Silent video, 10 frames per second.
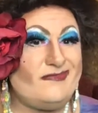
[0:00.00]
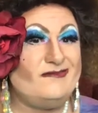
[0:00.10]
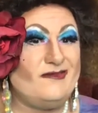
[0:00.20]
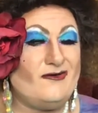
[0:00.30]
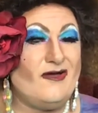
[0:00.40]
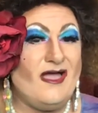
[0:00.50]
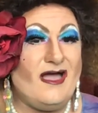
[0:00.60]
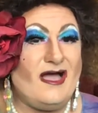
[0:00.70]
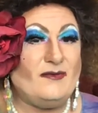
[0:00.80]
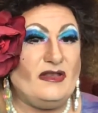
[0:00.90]
So
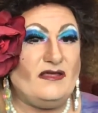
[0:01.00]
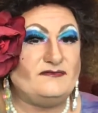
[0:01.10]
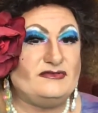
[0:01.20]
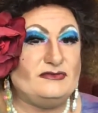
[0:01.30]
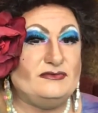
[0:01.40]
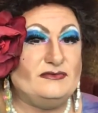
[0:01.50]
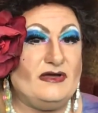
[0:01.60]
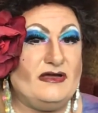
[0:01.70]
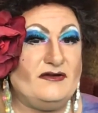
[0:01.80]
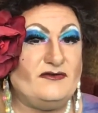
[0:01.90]
I would love to
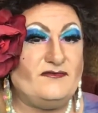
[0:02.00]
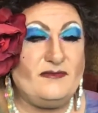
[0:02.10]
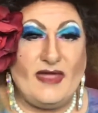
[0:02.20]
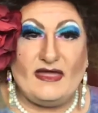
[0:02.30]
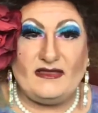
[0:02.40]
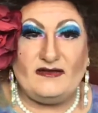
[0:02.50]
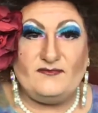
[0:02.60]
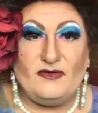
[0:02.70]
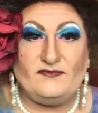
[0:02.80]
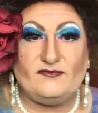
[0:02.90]
uh, hear your feedback. And
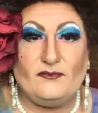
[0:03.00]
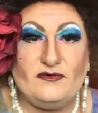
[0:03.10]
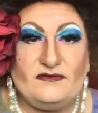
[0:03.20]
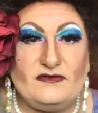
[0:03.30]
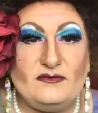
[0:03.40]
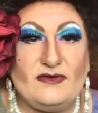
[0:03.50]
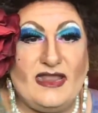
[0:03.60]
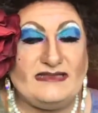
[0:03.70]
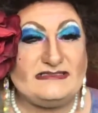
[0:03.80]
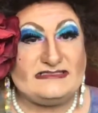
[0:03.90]
if you have stories that you would
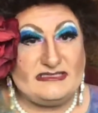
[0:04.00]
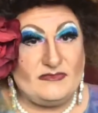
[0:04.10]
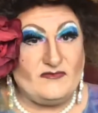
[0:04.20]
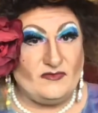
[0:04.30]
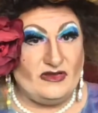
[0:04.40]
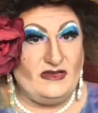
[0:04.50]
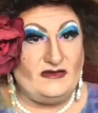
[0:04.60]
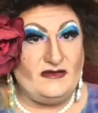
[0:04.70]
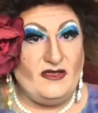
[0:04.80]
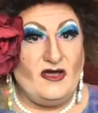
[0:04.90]
like to see me
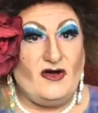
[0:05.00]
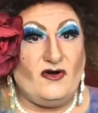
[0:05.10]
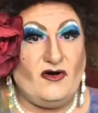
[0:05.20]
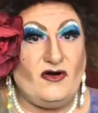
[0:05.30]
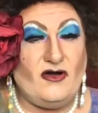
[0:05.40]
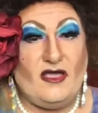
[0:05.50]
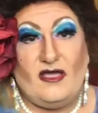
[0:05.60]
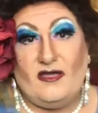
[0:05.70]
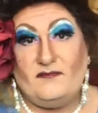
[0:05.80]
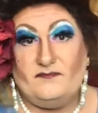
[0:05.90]
read or
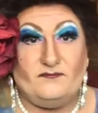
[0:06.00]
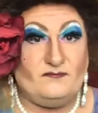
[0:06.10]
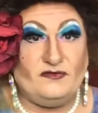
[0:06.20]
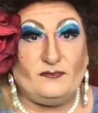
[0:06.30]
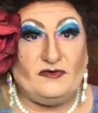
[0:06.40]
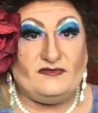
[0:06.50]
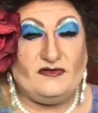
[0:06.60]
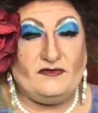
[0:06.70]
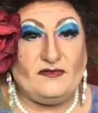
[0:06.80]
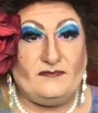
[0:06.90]
um, just want to
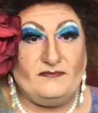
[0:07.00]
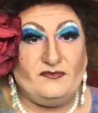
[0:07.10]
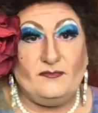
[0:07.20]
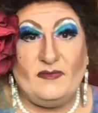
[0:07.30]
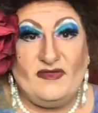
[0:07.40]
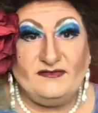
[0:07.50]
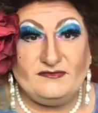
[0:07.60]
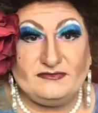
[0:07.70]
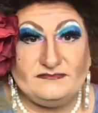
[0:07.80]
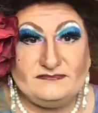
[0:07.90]
share something, shoot me a
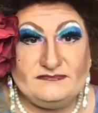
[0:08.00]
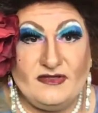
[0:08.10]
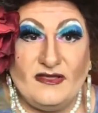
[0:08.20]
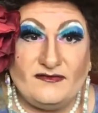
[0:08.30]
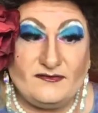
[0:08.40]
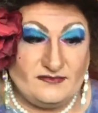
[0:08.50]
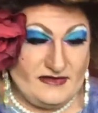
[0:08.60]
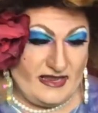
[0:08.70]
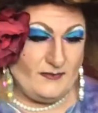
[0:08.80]
message. So today